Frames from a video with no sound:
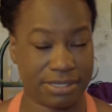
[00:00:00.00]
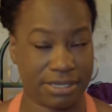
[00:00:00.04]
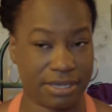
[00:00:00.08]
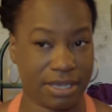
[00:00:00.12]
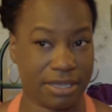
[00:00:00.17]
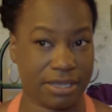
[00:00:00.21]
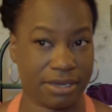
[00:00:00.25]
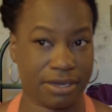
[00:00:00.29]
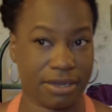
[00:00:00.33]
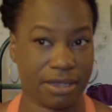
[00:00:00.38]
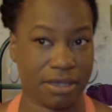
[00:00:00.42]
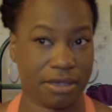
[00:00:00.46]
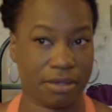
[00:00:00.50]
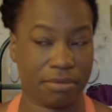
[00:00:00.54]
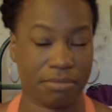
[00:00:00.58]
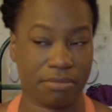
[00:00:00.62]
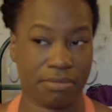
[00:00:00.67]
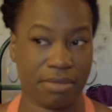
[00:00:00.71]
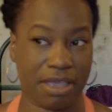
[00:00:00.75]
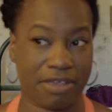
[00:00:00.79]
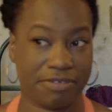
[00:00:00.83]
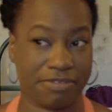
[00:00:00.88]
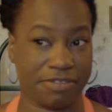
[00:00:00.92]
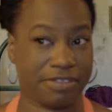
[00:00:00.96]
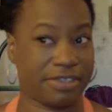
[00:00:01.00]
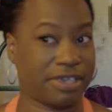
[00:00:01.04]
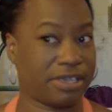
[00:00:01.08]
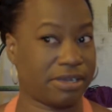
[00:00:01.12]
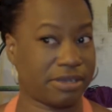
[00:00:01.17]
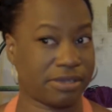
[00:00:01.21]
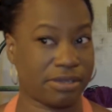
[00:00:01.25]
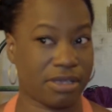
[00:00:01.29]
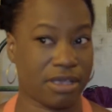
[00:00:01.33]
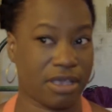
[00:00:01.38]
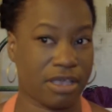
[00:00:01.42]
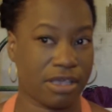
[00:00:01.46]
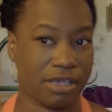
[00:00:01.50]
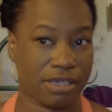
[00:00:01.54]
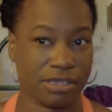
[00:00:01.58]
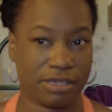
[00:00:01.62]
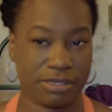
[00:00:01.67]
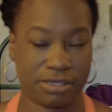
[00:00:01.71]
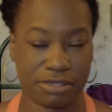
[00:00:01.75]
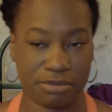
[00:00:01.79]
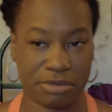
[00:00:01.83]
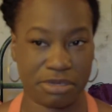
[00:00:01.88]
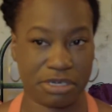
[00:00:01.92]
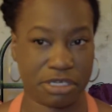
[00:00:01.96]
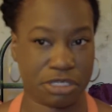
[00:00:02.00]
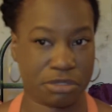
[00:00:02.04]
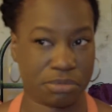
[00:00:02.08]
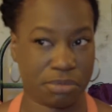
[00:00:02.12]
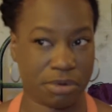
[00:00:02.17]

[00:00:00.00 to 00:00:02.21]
And I've seen Swedish